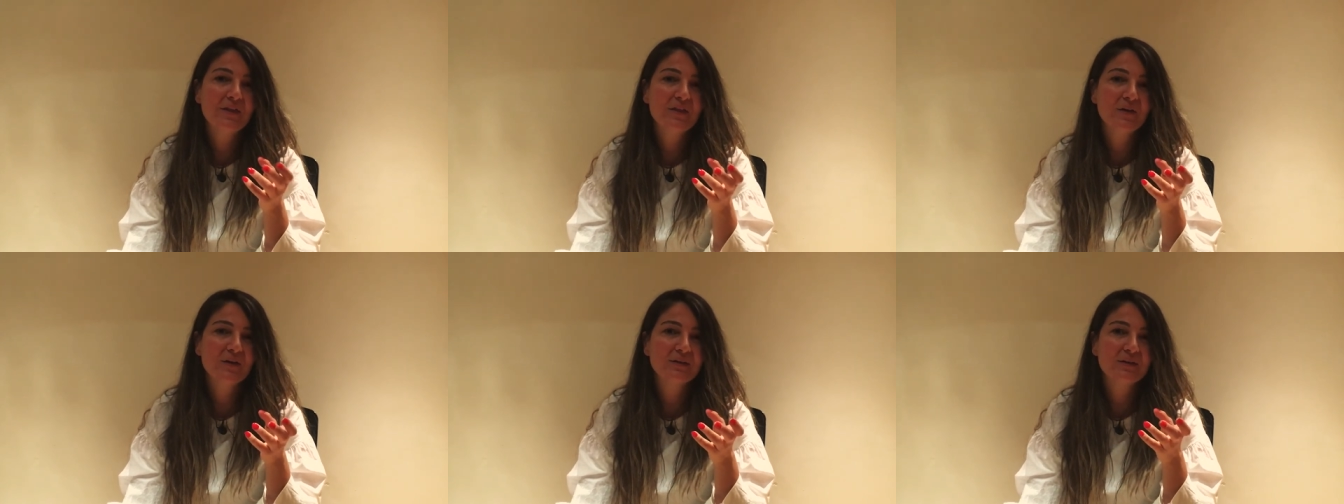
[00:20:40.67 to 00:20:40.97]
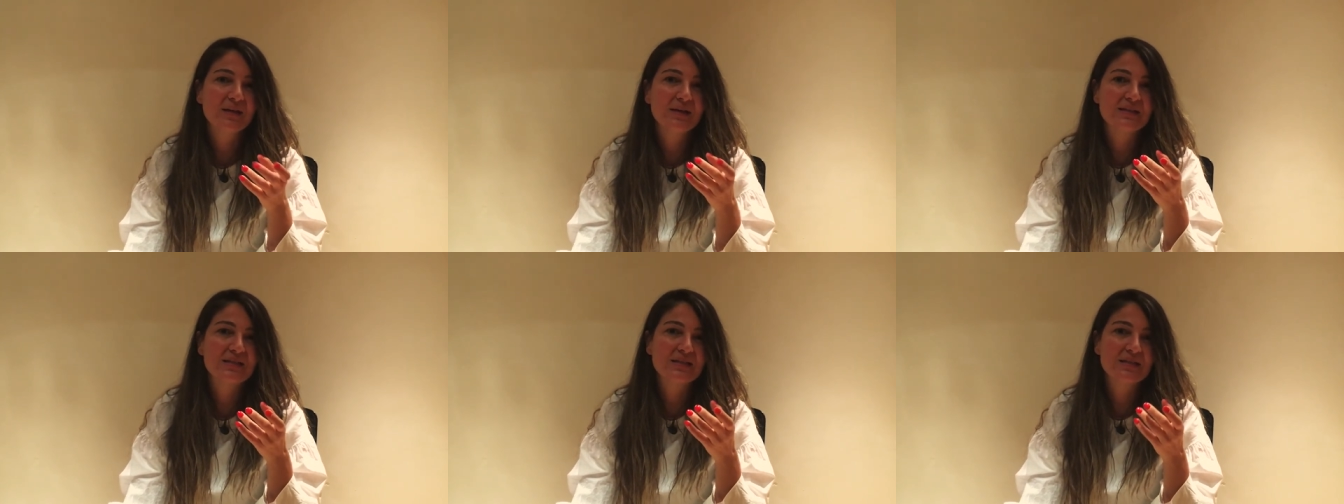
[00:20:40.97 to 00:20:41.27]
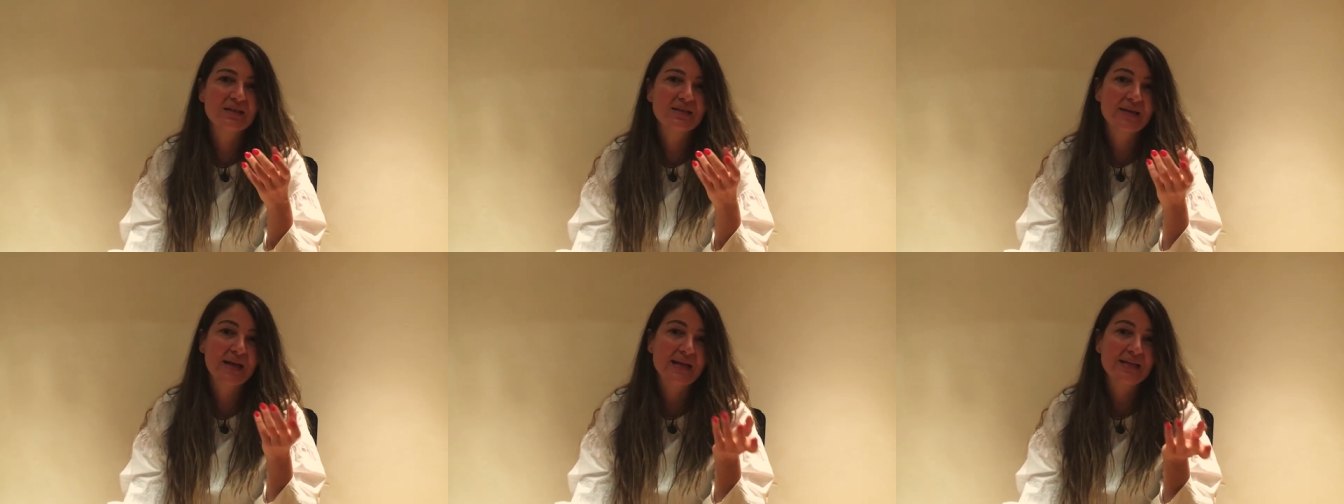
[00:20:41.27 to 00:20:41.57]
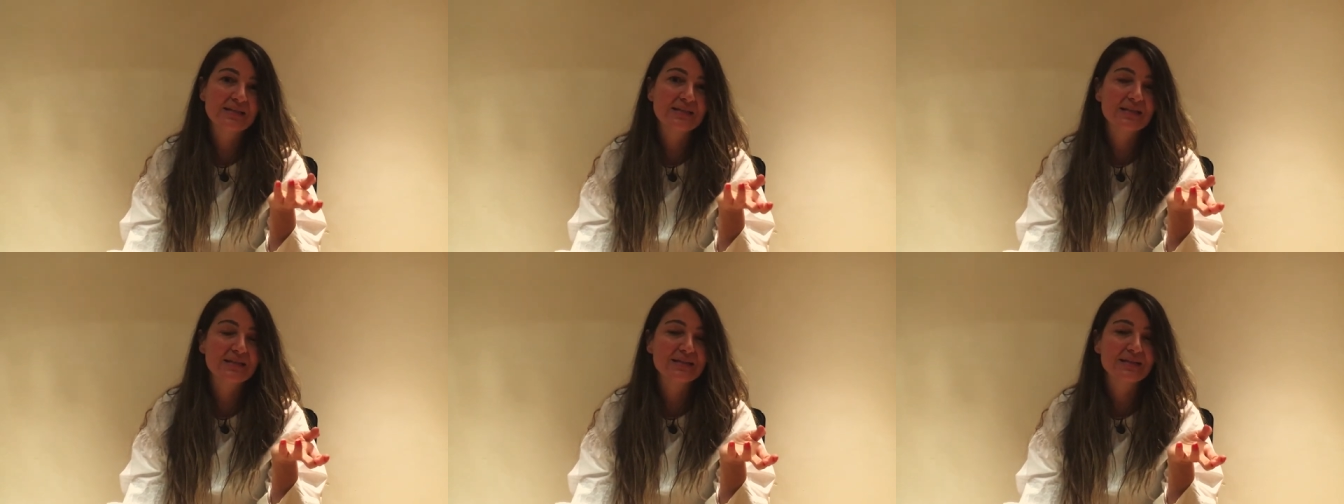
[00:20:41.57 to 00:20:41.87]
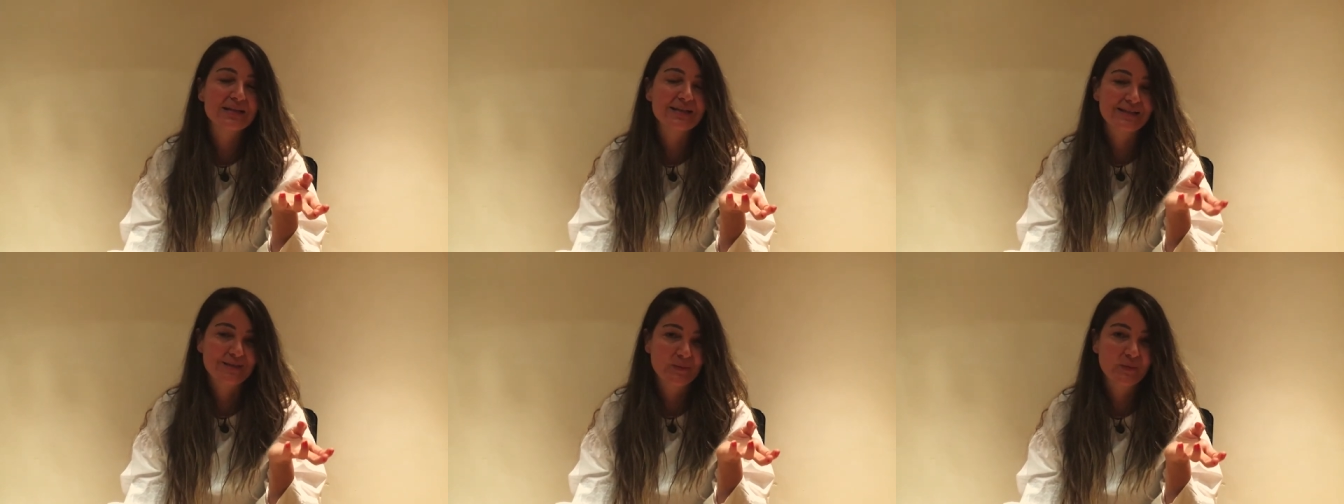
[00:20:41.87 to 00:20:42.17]
they thought it's a
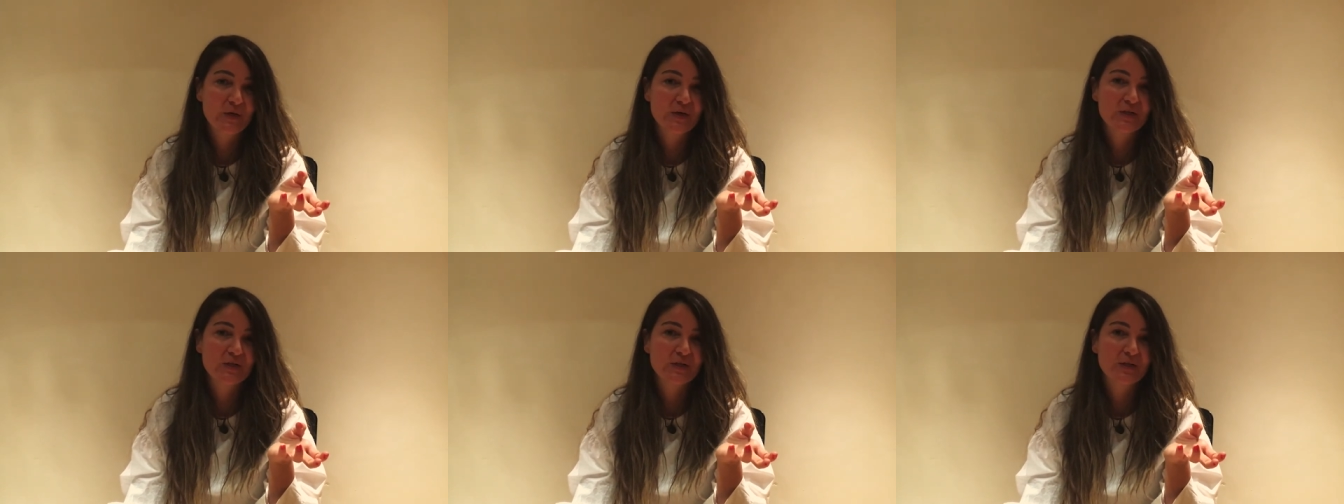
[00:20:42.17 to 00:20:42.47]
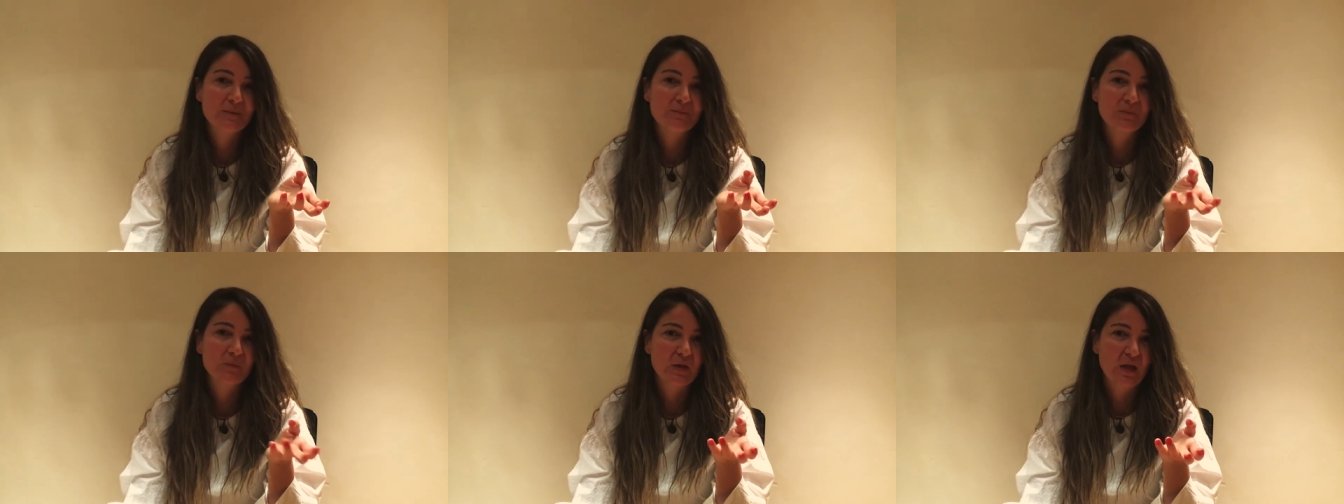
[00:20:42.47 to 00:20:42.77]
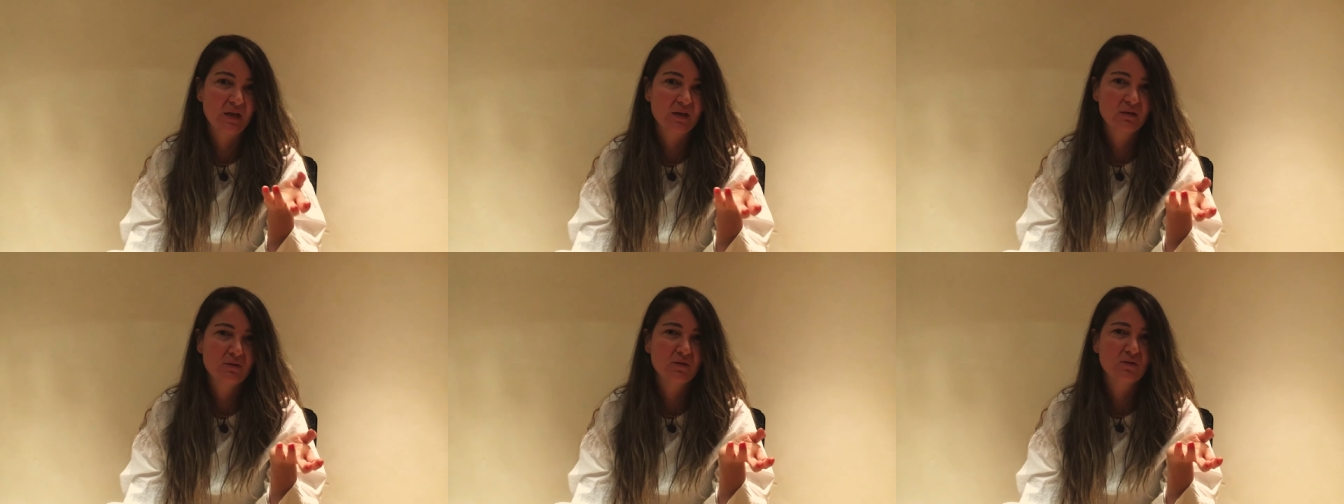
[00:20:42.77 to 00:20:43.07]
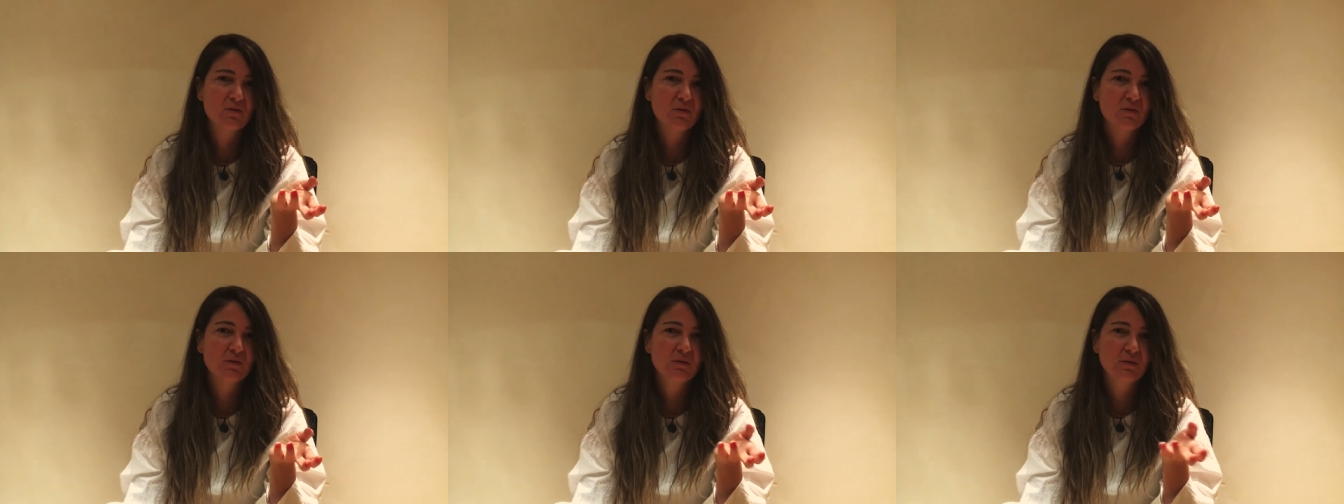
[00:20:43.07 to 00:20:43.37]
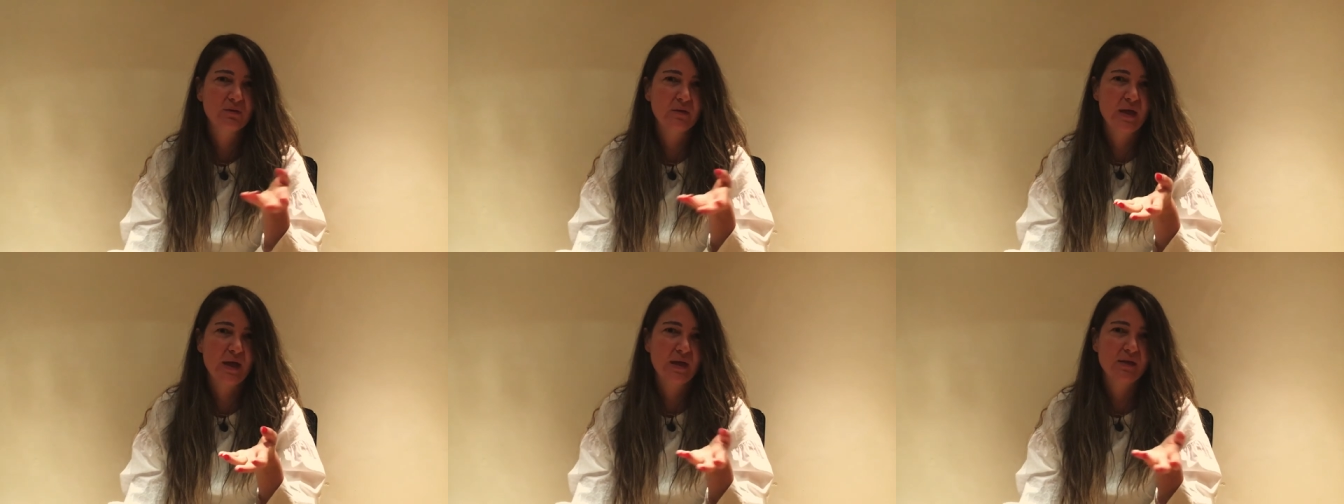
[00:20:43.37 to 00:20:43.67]
racist expression, like, you know,